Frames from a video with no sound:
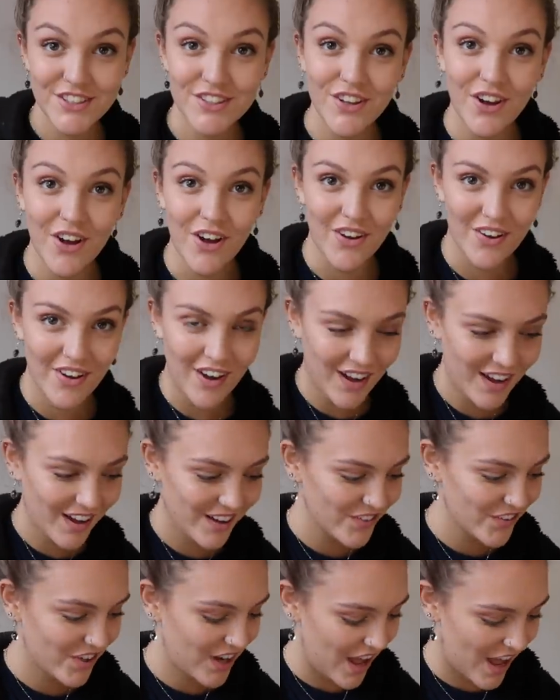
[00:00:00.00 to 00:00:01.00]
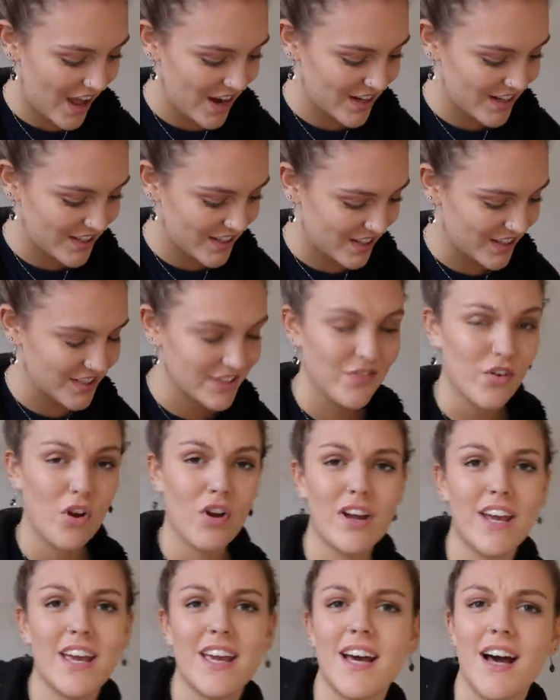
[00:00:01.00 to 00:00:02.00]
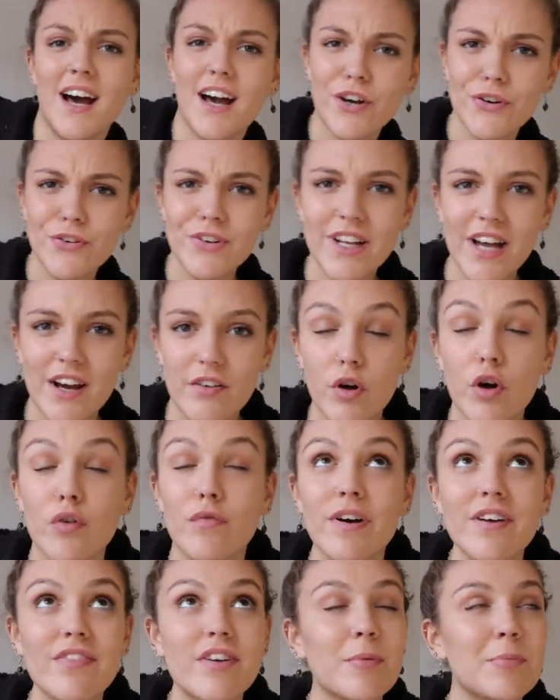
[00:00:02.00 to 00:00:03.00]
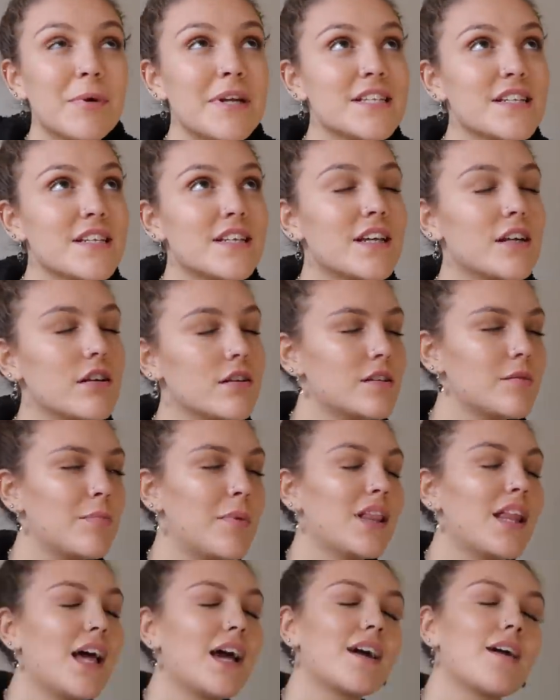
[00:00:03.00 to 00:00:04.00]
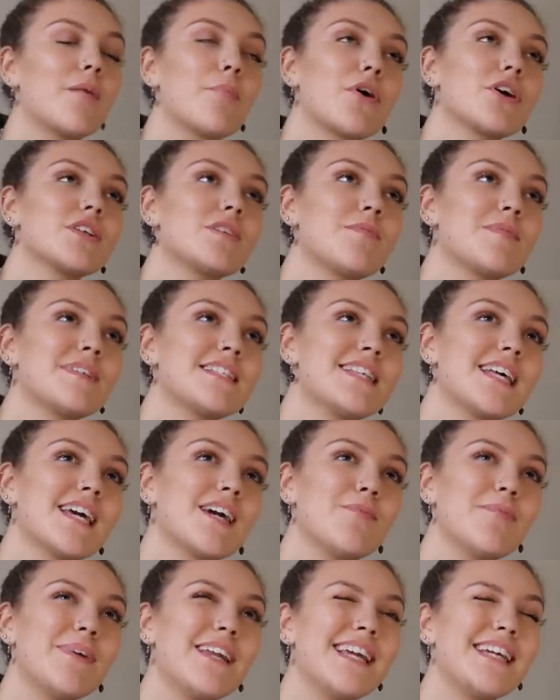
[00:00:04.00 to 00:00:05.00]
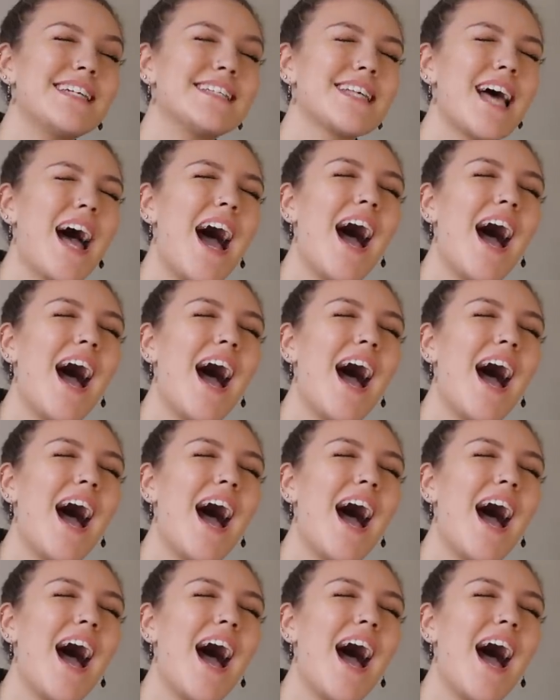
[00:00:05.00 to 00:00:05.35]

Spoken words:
So I'm gonna end this vlog here. I currently have horrific pins and needles in my leg because I've been sitting on my knees.